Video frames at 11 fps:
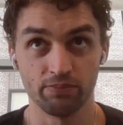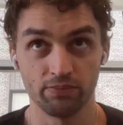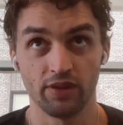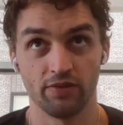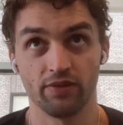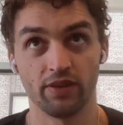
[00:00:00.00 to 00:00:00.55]

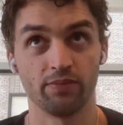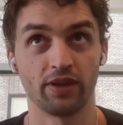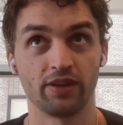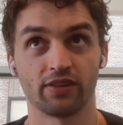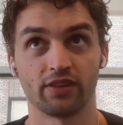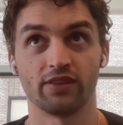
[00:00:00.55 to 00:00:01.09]
it
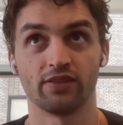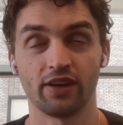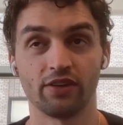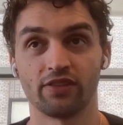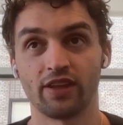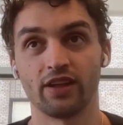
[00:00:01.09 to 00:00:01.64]
basically
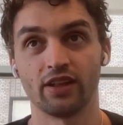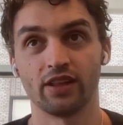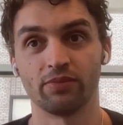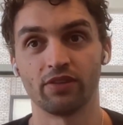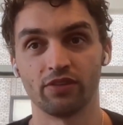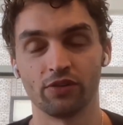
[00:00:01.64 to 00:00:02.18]
tells the LLM
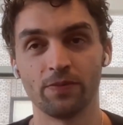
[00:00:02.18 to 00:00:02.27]
to do.